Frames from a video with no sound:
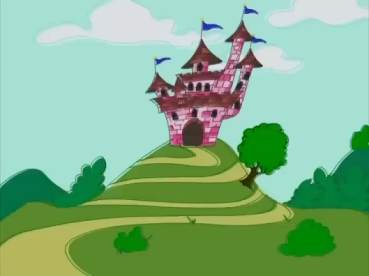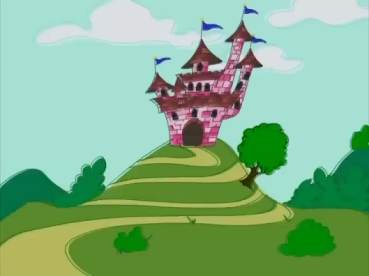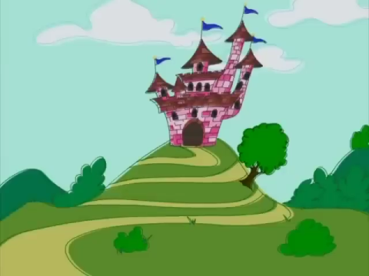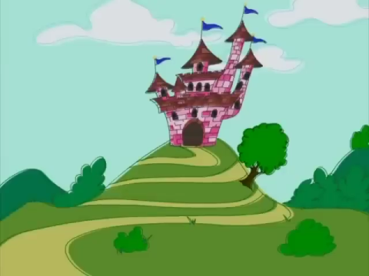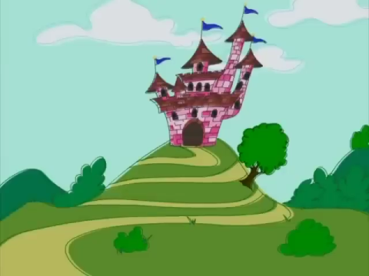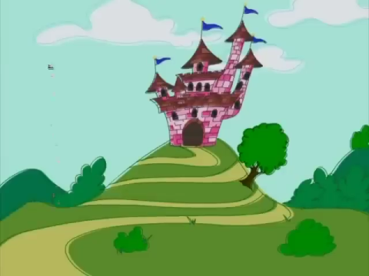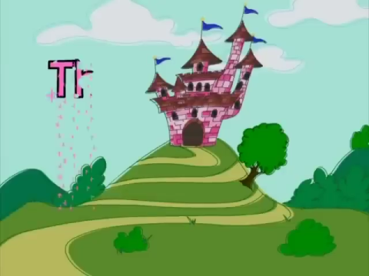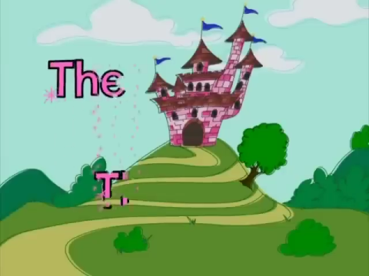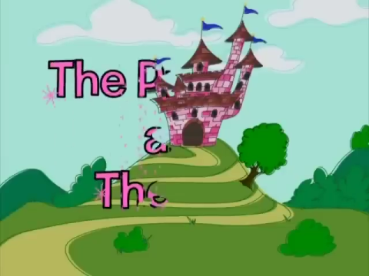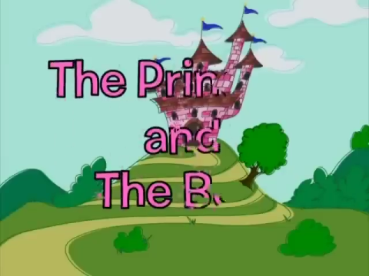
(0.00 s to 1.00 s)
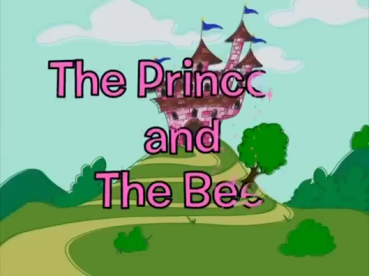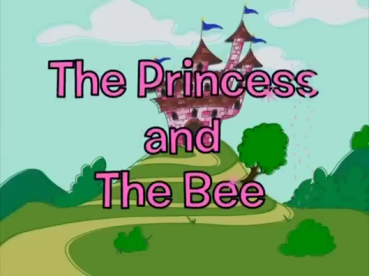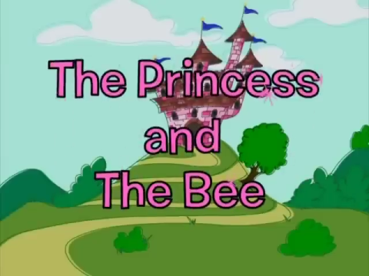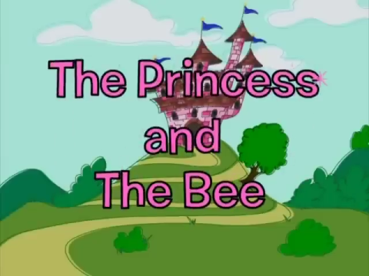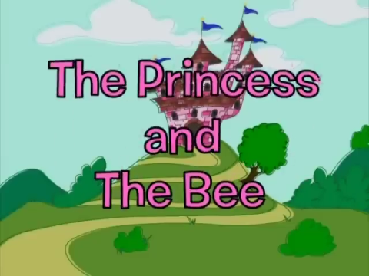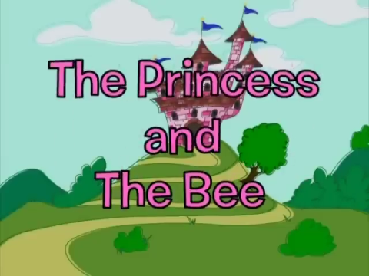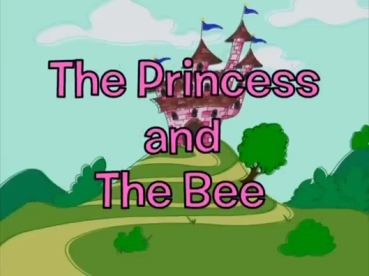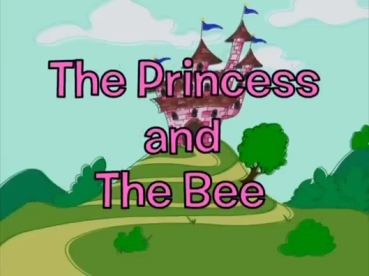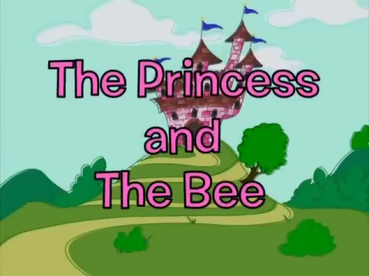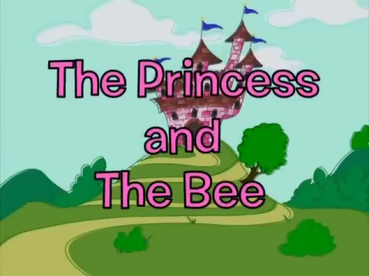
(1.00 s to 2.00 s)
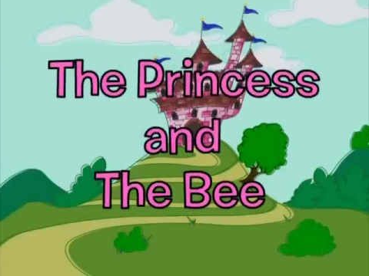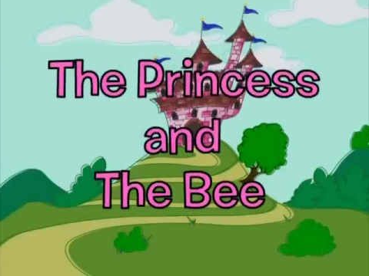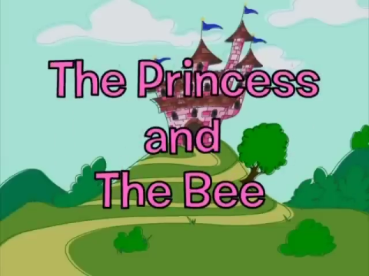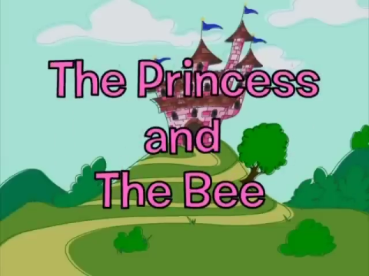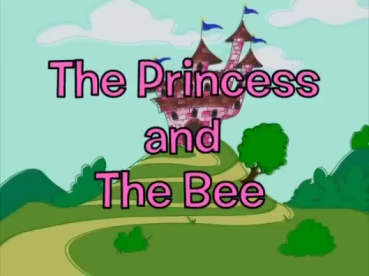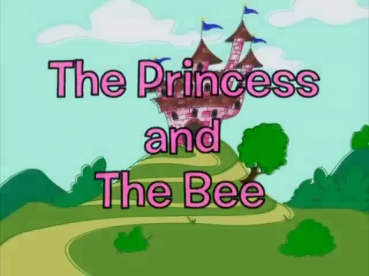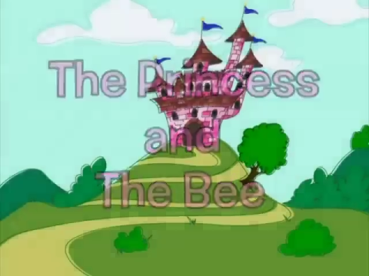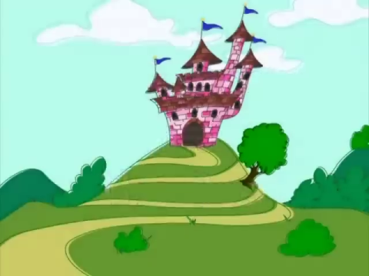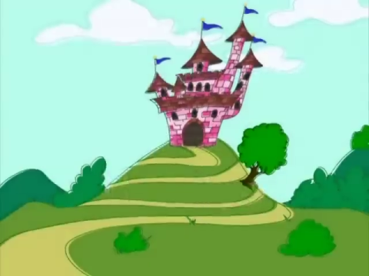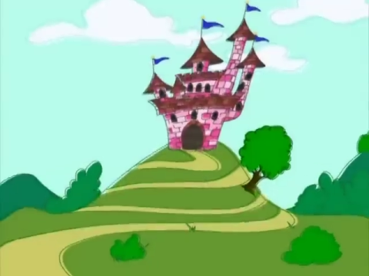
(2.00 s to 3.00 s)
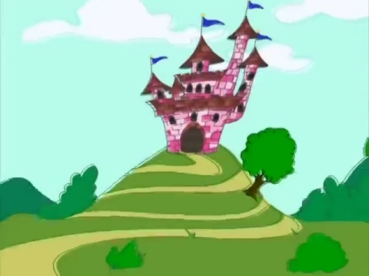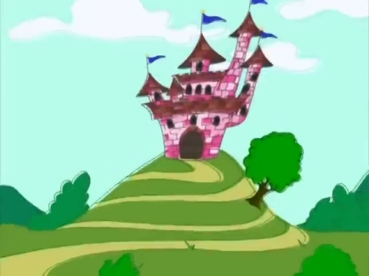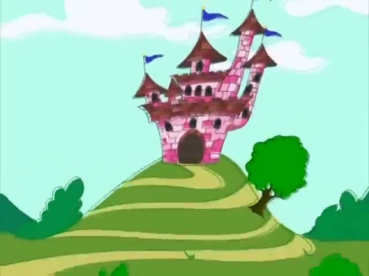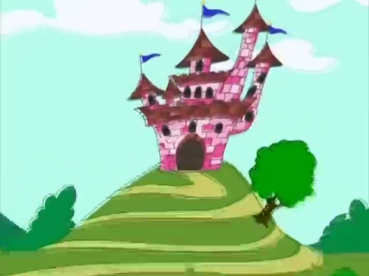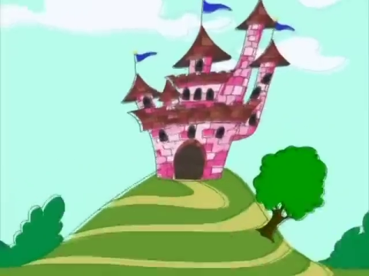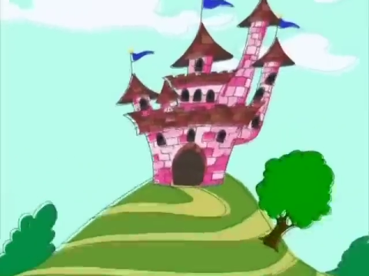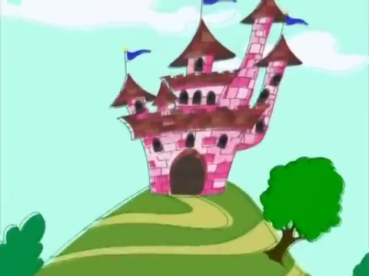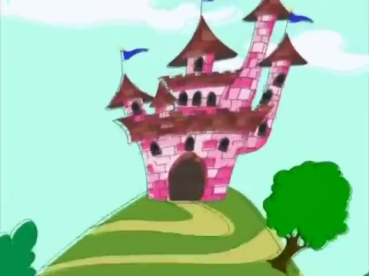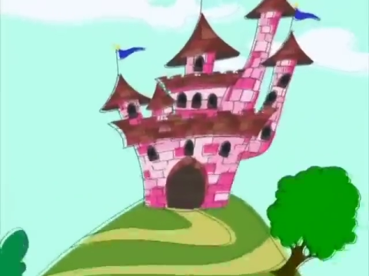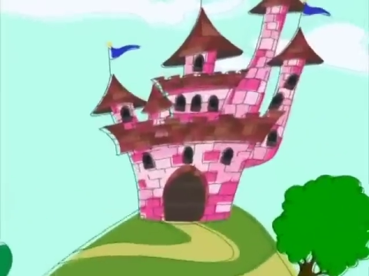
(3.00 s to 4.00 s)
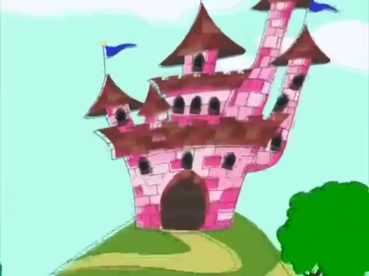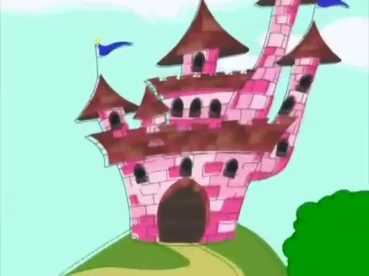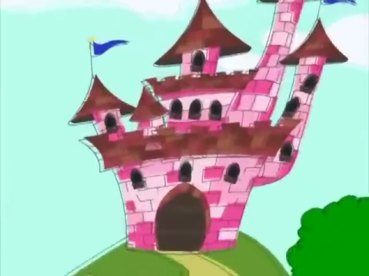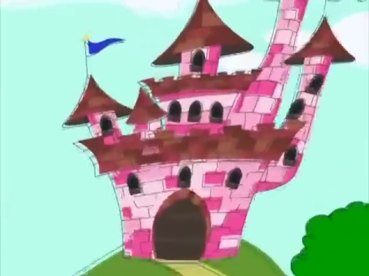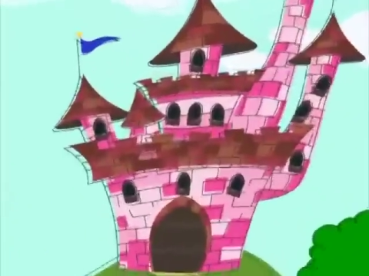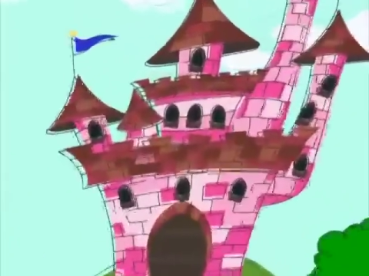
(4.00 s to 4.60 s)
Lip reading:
(no speaker visible)